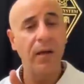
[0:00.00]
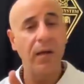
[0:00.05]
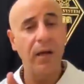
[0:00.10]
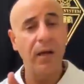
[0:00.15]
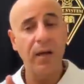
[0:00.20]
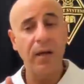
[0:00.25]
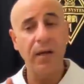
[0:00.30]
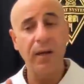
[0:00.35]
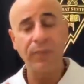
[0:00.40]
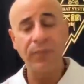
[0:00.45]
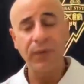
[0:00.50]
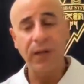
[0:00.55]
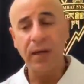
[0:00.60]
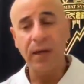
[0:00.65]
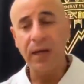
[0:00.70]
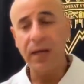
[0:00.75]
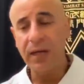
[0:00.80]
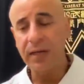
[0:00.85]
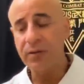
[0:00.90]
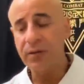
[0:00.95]

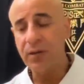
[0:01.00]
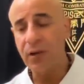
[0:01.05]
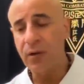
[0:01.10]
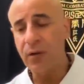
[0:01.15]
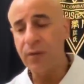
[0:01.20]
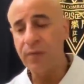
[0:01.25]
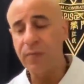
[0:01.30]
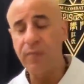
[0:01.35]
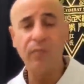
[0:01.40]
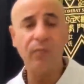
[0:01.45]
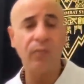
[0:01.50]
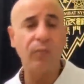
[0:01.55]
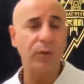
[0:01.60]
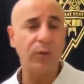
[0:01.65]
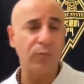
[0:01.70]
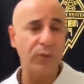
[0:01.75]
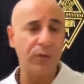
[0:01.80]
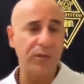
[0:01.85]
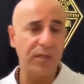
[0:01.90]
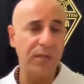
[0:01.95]
and
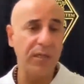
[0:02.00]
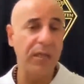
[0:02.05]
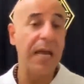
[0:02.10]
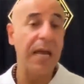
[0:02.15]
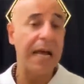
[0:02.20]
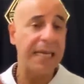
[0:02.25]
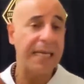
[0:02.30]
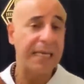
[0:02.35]
what we see,